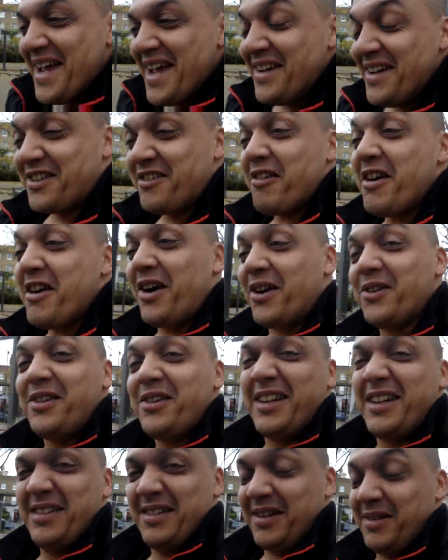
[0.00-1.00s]
It's great,
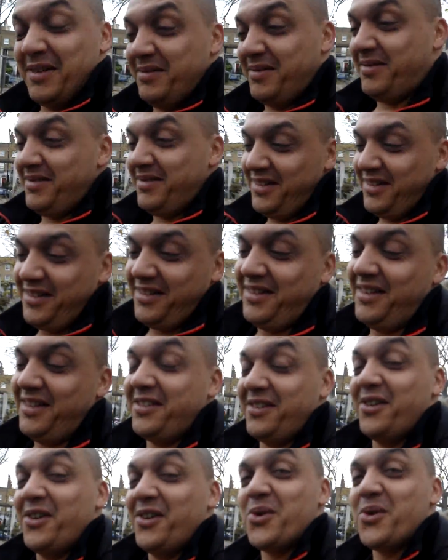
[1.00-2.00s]
honestly, like,
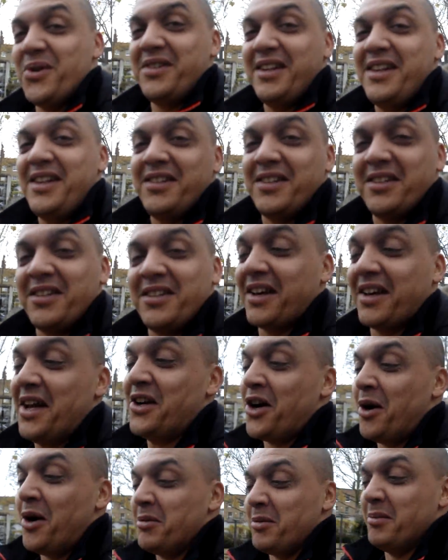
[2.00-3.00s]
it's not always easy to
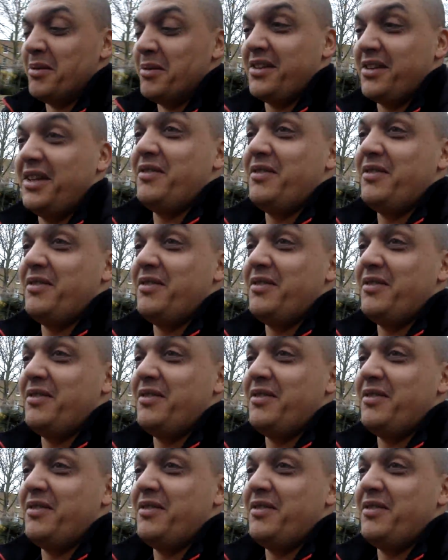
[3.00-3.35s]
take compliments,